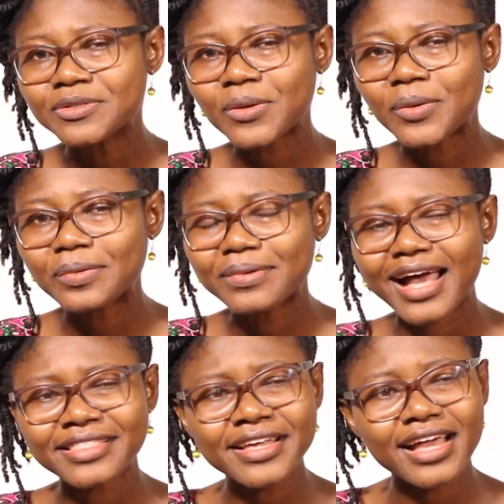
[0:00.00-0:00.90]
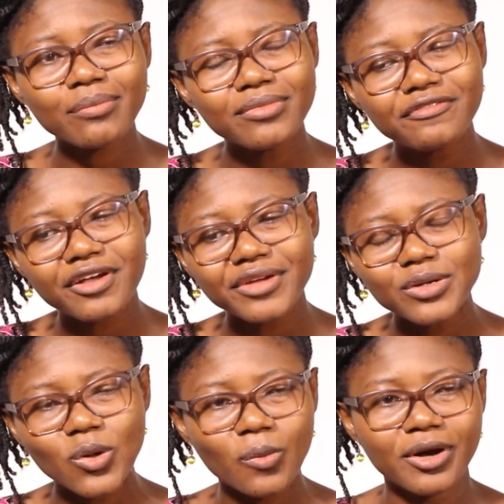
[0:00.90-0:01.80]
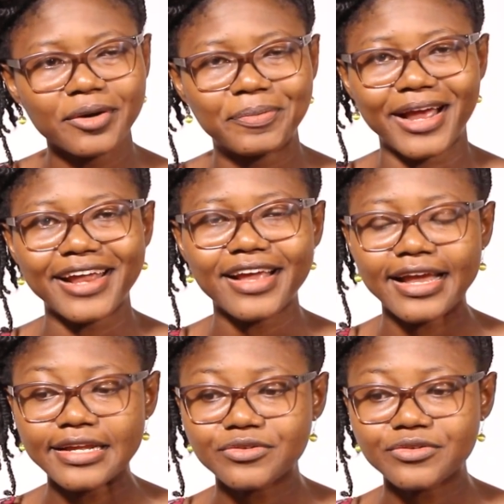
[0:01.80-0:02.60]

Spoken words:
so I think I'm a very normal. I